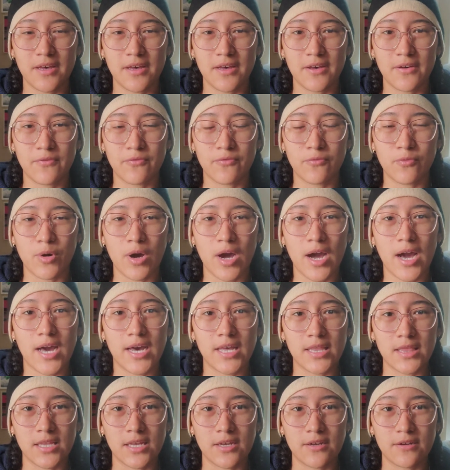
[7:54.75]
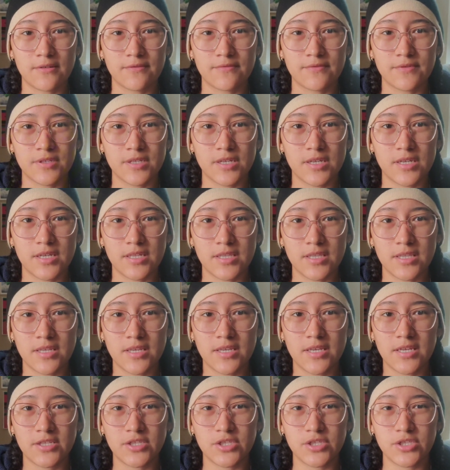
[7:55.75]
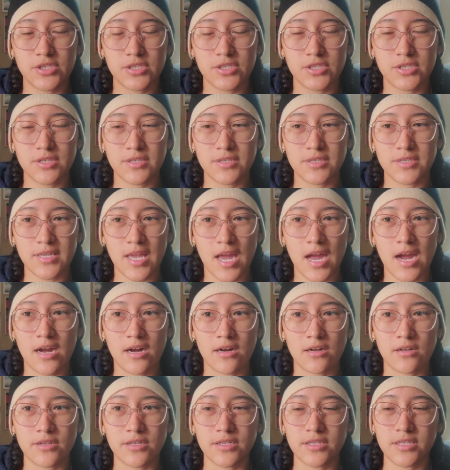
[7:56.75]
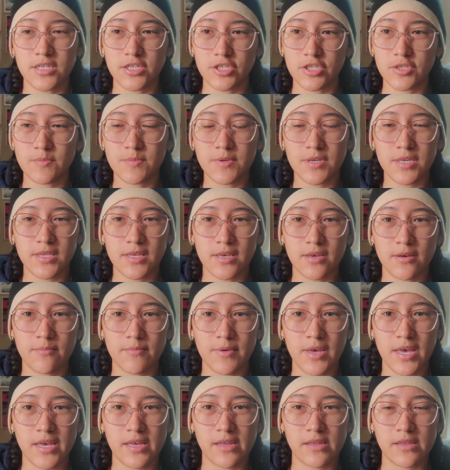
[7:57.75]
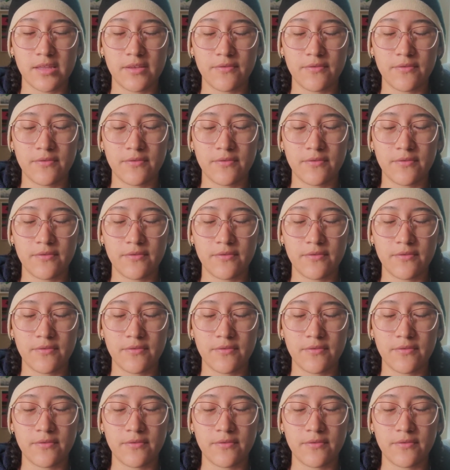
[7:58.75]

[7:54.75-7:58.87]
of what I loved in each style, in each medium, and